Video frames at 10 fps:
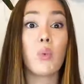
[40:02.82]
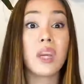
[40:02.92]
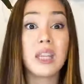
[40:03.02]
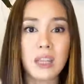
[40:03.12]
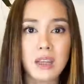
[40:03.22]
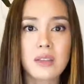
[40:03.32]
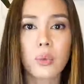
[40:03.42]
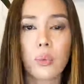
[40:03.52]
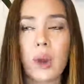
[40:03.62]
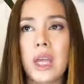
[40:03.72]
when he's
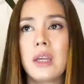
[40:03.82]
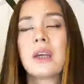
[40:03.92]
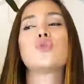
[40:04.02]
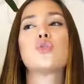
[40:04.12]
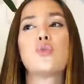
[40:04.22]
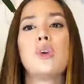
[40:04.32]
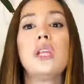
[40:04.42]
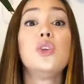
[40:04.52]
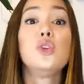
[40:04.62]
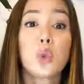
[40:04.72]
awake to
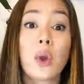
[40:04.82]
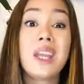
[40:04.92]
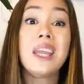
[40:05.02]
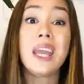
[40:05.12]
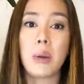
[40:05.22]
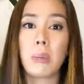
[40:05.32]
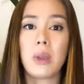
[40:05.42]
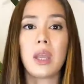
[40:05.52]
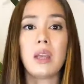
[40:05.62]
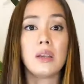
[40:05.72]
really join him
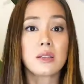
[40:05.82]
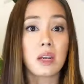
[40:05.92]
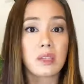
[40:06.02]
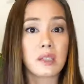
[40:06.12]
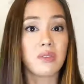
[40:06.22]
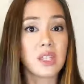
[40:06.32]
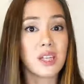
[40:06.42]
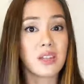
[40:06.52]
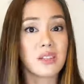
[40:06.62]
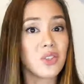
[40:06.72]
in his
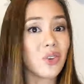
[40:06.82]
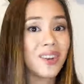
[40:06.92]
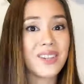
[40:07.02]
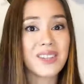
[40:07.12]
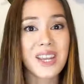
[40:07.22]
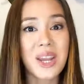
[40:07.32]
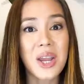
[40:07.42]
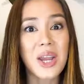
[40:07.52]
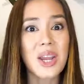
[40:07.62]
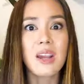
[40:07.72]
activities.
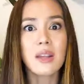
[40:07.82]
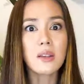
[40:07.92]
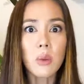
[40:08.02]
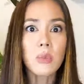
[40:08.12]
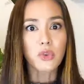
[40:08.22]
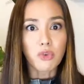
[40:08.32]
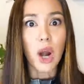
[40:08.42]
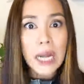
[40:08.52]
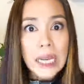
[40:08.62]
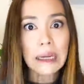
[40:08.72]
He's almost
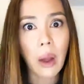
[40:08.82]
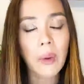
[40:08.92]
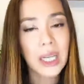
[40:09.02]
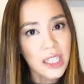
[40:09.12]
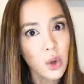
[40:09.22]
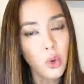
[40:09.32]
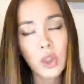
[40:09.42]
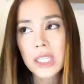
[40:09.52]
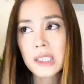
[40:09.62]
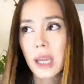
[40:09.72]
running now, and he's
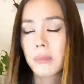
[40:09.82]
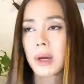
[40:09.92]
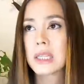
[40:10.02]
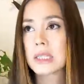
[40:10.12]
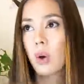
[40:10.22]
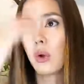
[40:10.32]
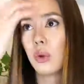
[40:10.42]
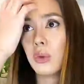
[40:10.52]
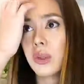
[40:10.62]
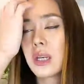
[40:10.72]
only 10 months
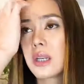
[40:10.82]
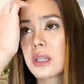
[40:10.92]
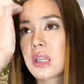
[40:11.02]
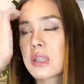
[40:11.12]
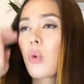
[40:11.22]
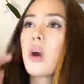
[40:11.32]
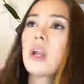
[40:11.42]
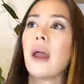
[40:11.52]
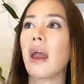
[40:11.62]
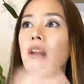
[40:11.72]
old, and it's quite
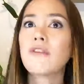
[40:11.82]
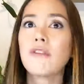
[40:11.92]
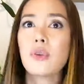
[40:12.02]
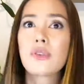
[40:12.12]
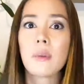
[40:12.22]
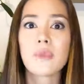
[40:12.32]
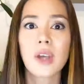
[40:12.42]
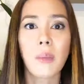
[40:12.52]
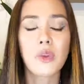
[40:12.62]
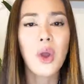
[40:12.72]
a handful
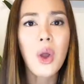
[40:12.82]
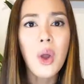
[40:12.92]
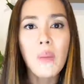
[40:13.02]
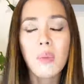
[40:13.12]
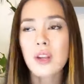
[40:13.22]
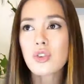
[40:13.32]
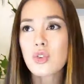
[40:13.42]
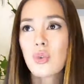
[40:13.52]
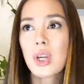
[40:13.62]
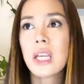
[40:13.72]
sometimes, but it's
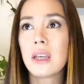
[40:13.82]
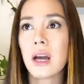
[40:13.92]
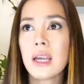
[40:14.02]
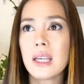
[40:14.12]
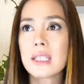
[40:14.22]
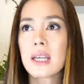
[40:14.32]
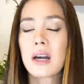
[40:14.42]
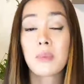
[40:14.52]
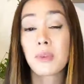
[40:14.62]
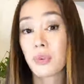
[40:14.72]
really nice.
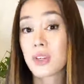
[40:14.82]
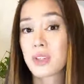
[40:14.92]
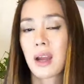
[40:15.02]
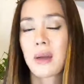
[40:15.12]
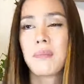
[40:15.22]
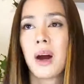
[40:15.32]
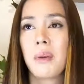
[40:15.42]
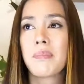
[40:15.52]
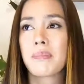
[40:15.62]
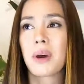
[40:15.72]
I'm a first-time
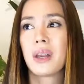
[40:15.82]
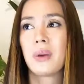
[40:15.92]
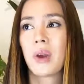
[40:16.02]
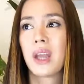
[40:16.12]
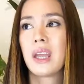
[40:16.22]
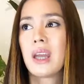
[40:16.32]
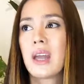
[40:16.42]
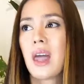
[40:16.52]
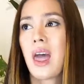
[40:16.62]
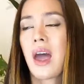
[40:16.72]
mom, by the way,
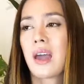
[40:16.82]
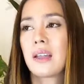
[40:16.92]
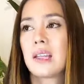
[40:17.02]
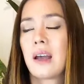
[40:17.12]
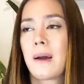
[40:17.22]
and